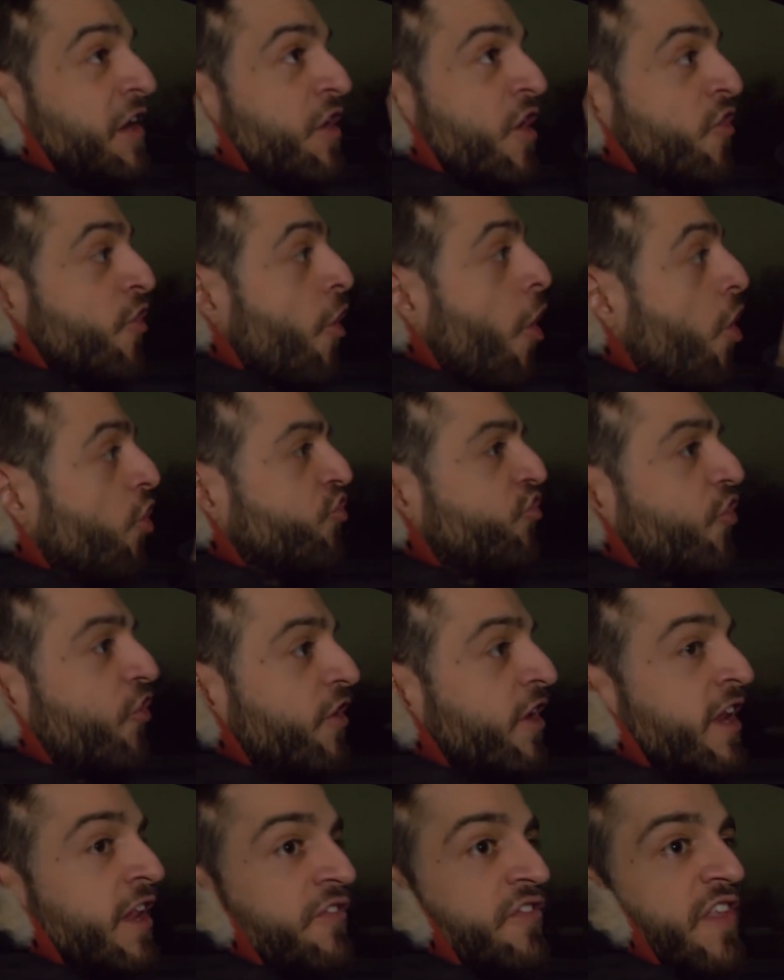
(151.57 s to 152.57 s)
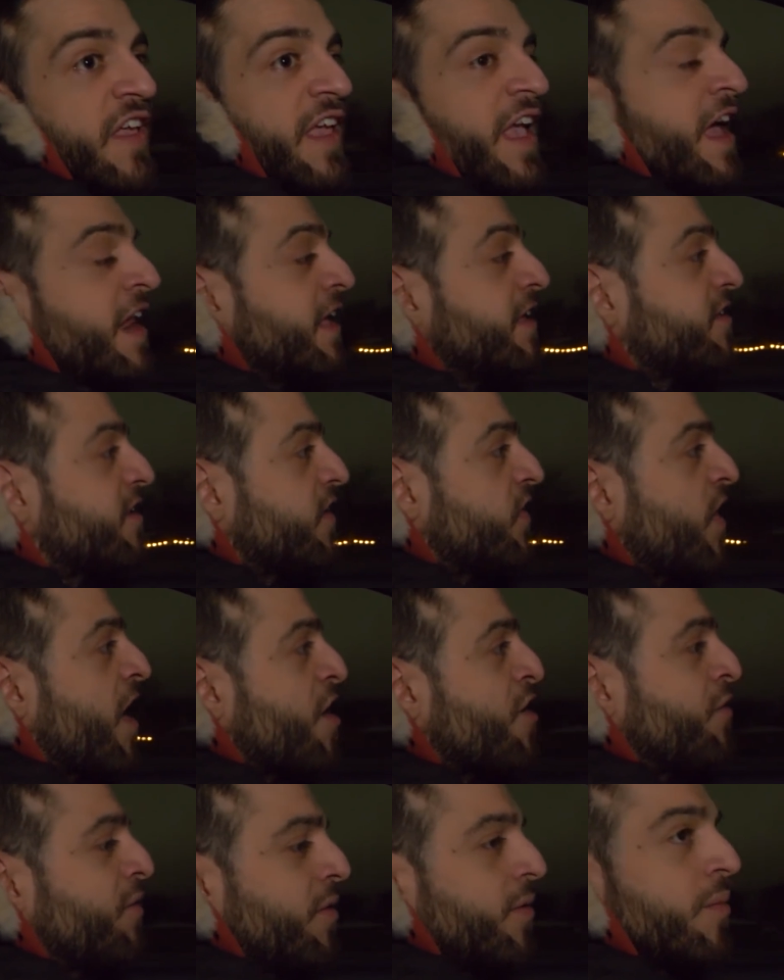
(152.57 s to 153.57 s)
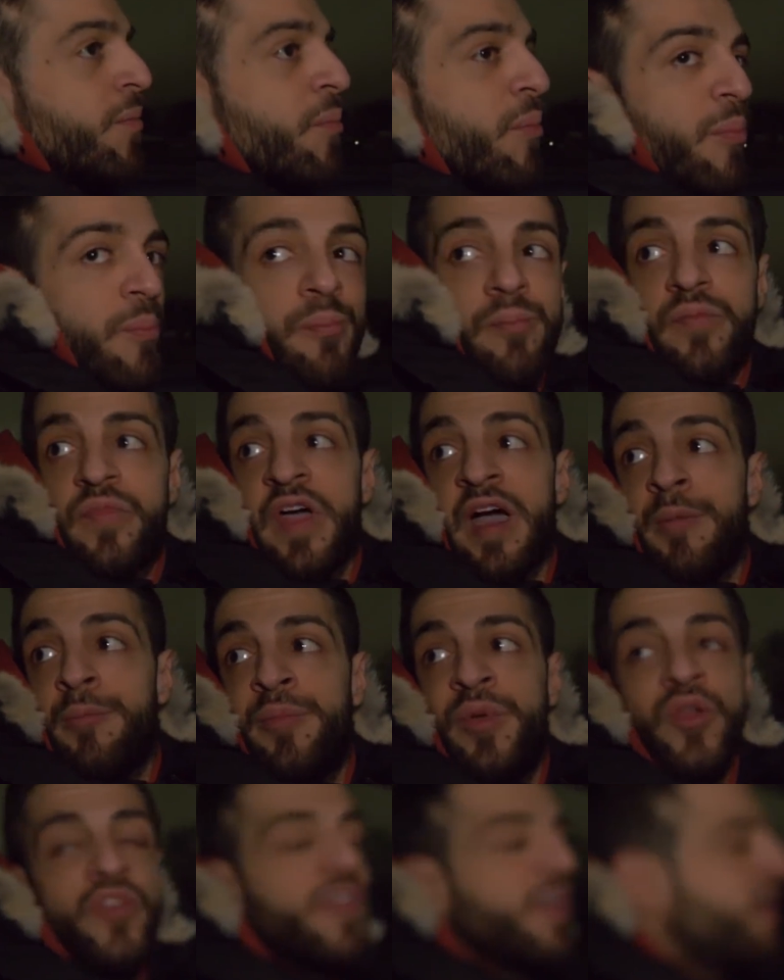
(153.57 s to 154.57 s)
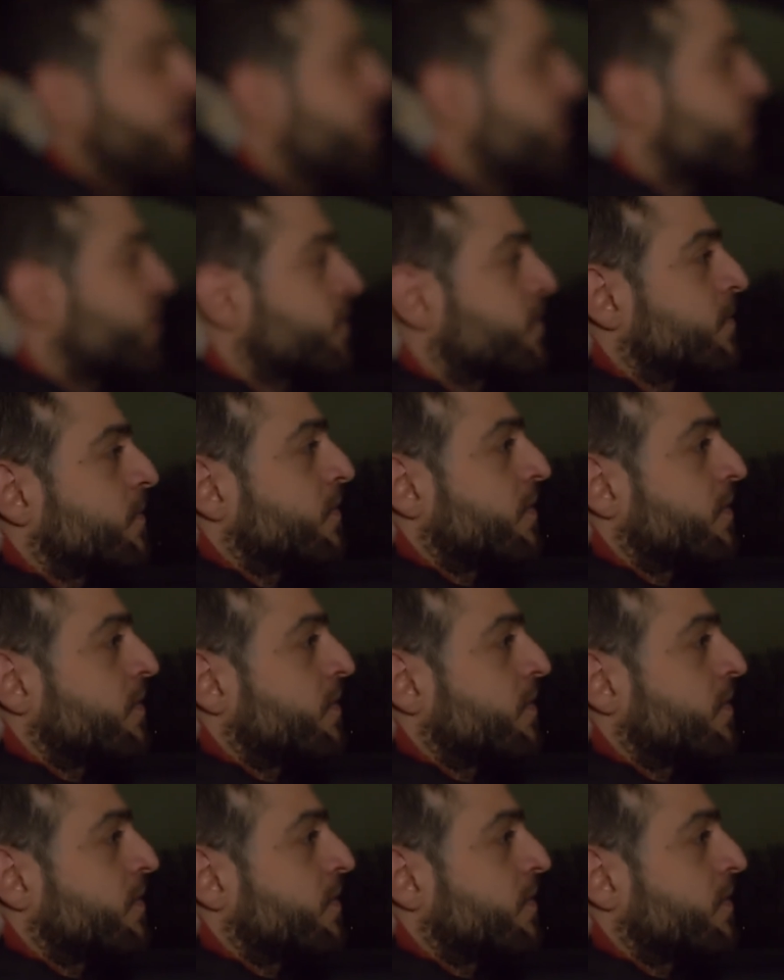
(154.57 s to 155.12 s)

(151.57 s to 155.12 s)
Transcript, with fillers: another alternative to get into that that building, because